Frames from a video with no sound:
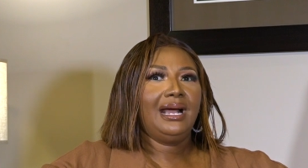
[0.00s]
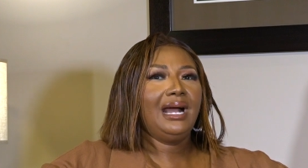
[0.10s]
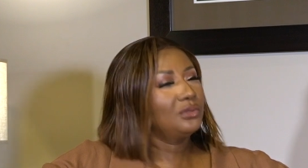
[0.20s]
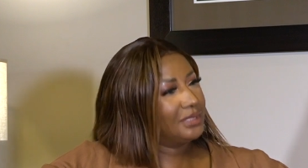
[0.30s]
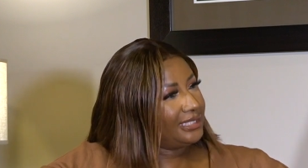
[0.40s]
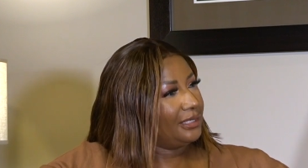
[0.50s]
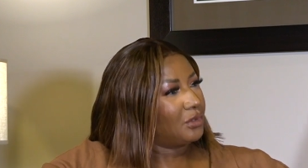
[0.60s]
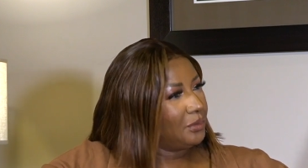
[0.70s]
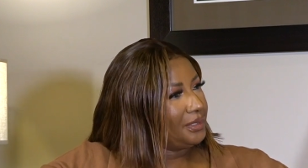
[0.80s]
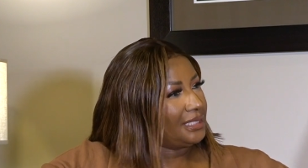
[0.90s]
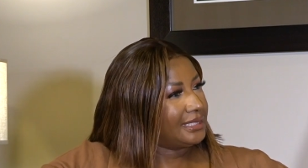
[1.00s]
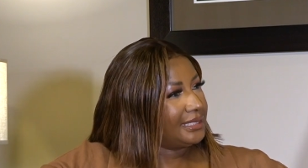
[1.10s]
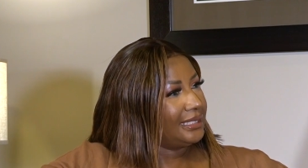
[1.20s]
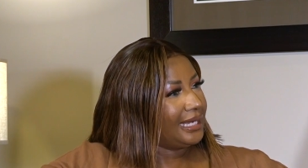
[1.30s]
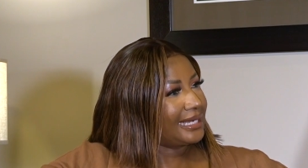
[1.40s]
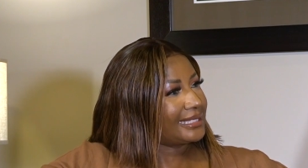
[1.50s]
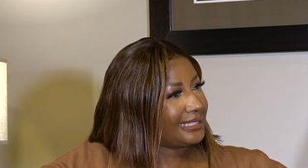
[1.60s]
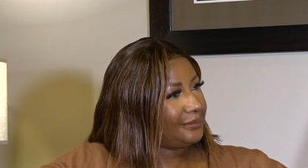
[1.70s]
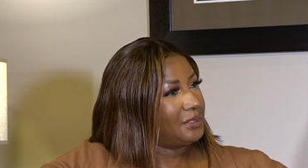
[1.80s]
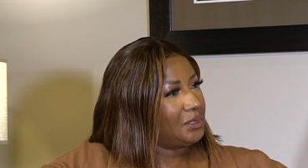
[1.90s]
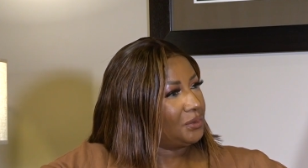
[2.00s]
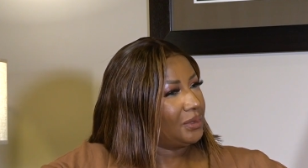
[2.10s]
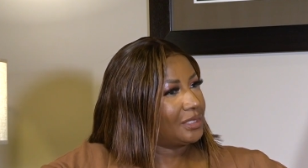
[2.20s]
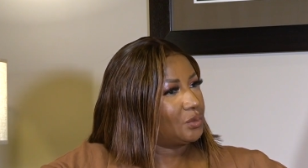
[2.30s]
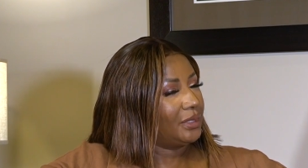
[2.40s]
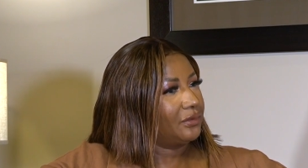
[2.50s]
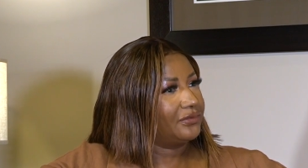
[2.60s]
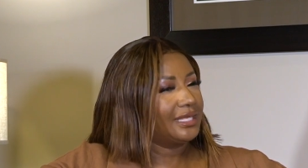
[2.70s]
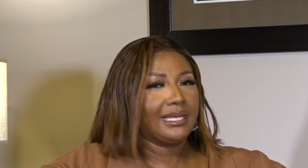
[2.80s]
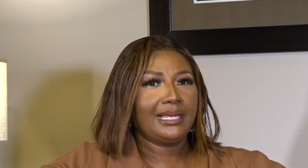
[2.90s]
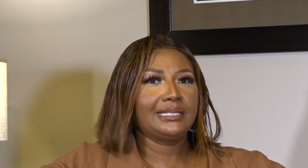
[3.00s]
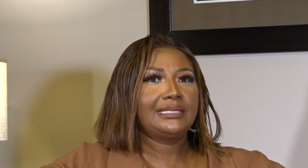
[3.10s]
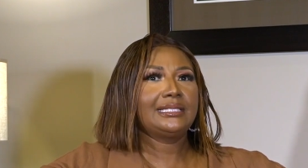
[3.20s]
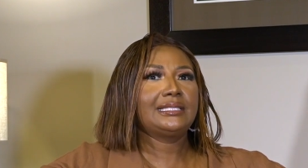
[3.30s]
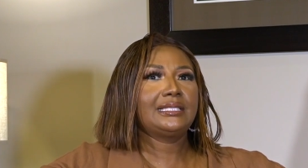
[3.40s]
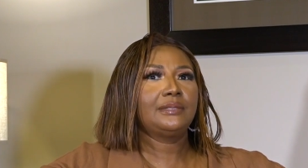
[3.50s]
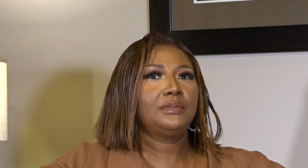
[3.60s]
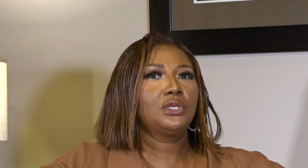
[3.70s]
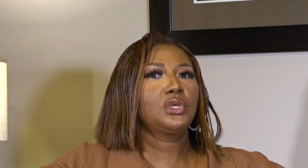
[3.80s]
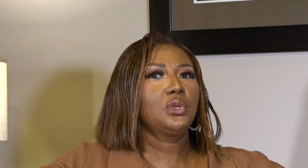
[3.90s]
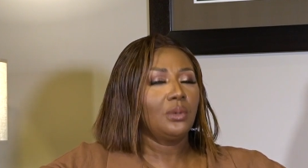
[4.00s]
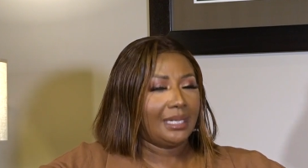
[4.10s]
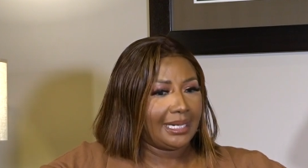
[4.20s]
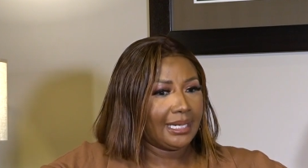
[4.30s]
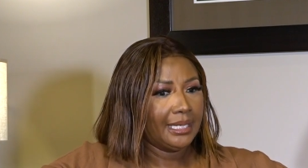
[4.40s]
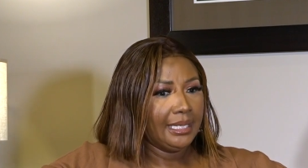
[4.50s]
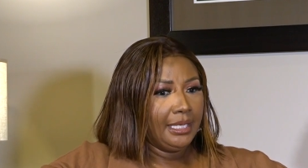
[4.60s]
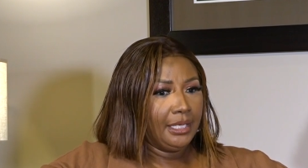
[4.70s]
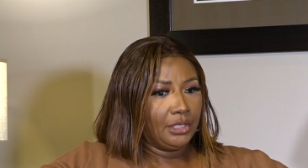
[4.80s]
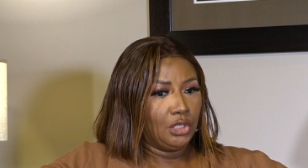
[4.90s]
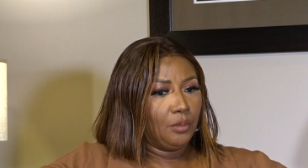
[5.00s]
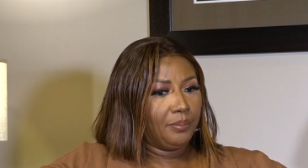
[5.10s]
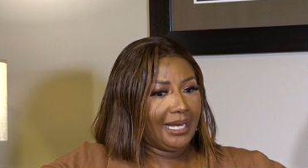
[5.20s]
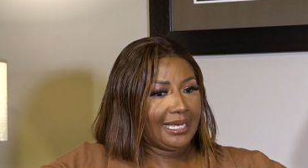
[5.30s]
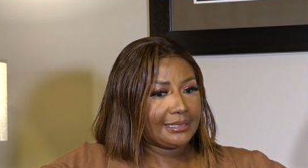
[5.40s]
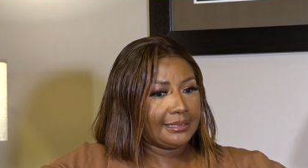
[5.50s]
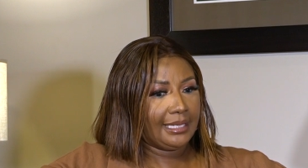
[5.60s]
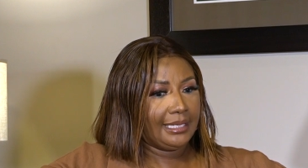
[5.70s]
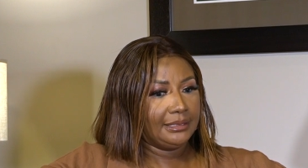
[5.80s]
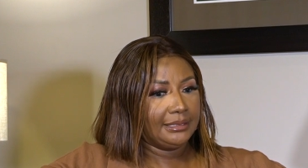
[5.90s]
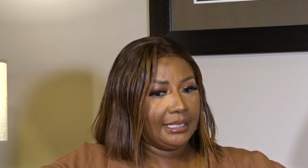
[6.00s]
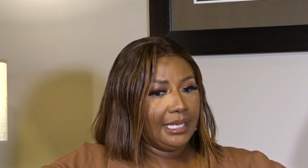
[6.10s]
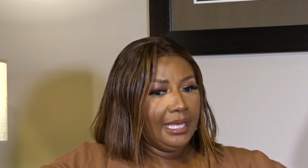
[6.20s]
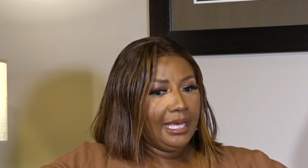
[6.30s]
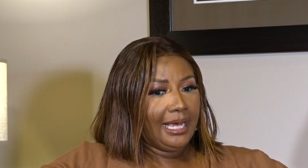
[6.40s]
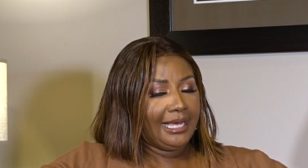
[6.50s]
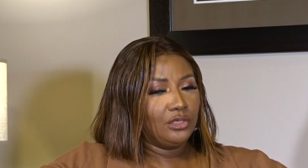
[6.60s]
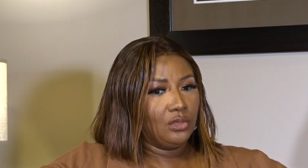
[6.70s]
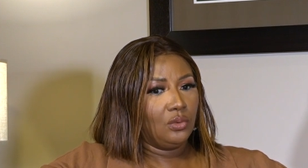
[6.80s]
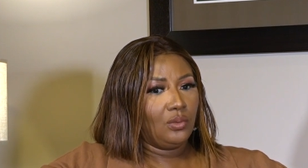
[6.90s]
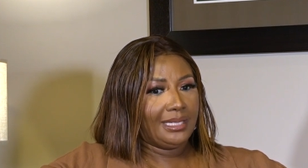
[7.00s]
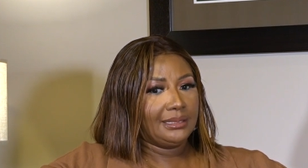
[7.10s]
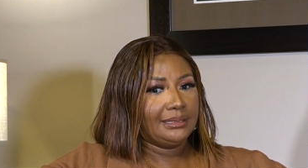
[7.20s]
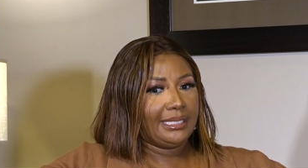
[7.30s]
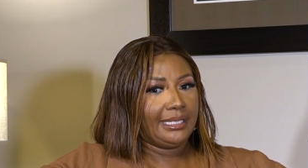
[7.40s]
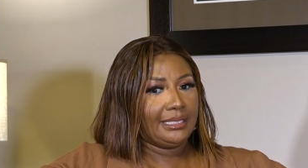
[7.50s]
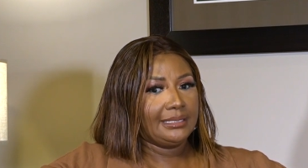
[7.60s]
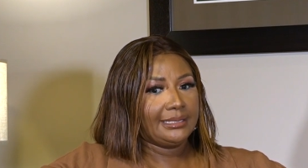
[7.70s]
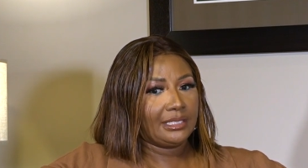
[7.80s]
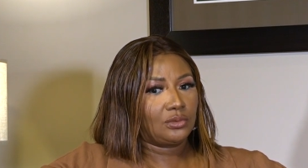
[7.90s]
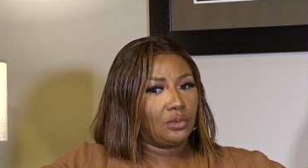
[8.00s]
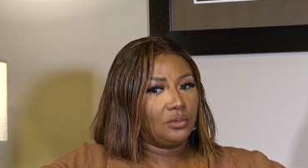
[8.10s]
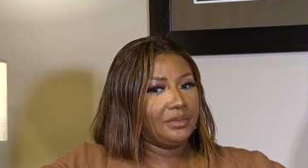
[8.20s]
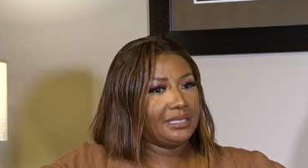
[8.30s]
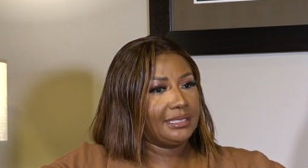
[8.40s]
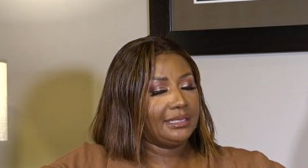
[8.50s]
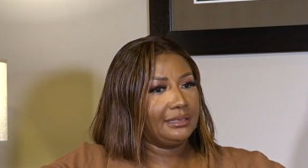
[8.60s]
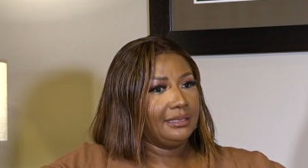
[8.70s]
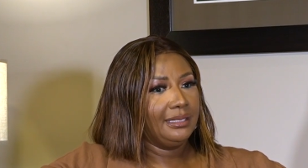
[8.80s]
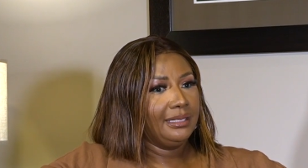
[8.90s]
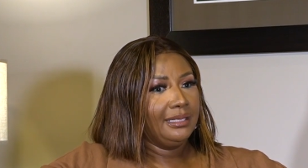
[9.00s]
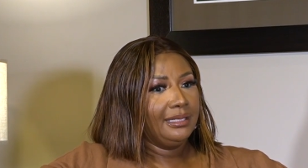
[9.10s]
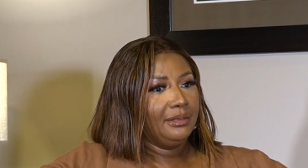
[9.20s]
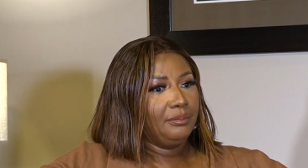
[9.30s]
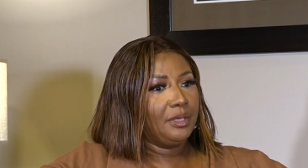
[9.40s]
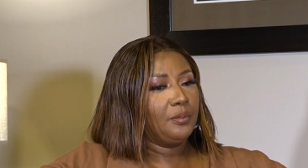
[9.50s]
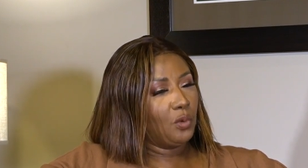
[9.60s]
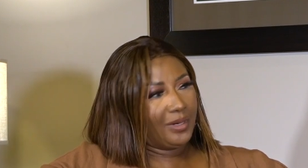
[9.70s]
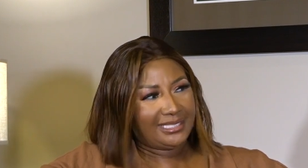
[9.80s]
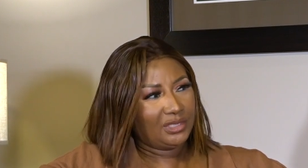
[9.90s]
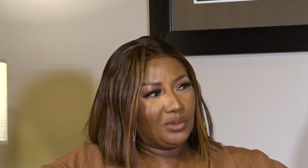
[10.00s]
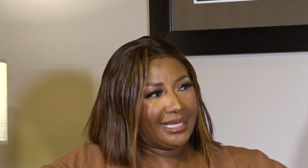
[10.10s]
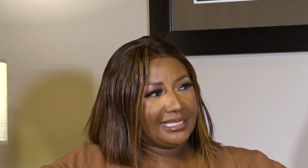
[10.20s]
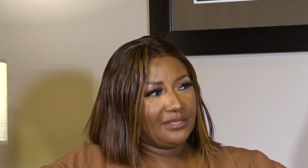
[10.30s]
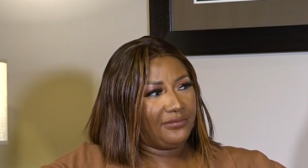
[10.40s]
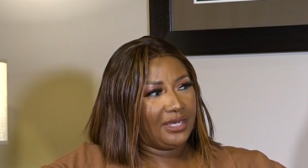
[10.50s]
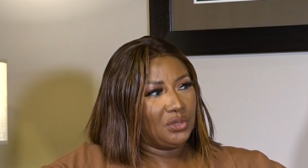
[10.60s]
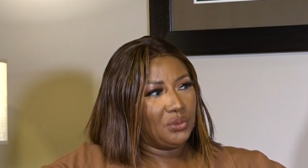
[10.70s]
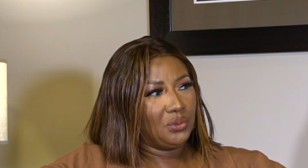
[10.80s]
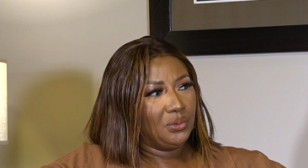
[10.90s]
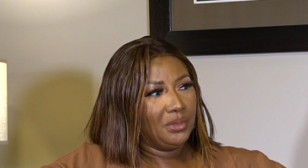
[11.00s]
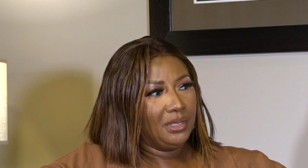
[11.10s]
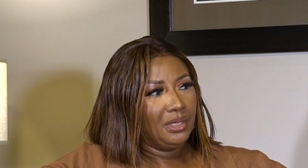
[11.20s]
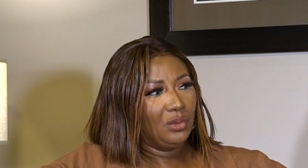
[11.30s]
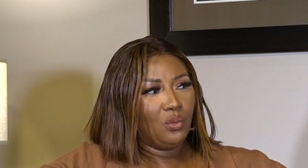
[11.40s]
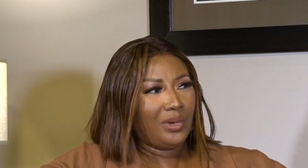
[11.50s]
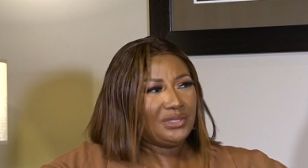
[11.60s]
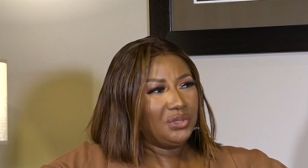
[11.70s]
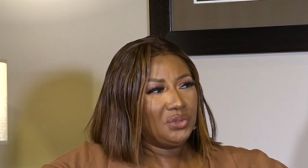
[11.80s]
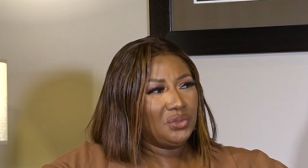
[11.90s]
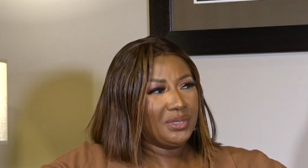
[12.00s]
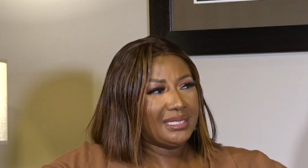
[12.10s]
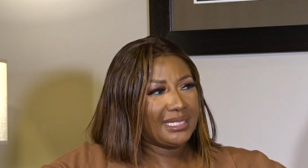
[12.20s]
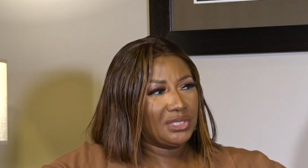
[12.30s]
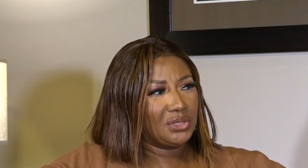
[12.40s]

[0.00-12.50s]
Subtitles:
How did the community accept you as one of the LGBTQ, plus? And I know one day in SASCOC meeting, people wanted to classify you. What do you do in such